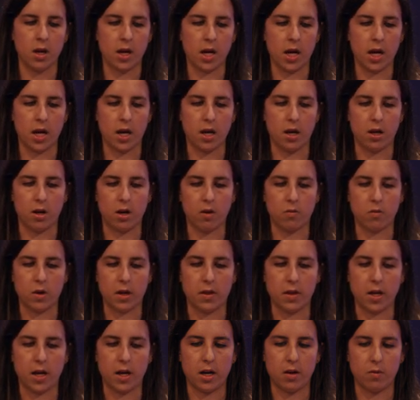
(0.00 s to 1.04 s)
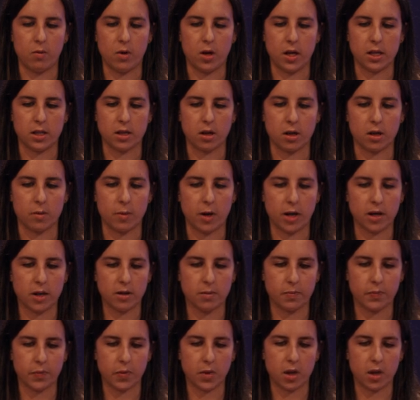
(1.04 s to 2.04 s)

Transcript: And I'll run that while I talk about it.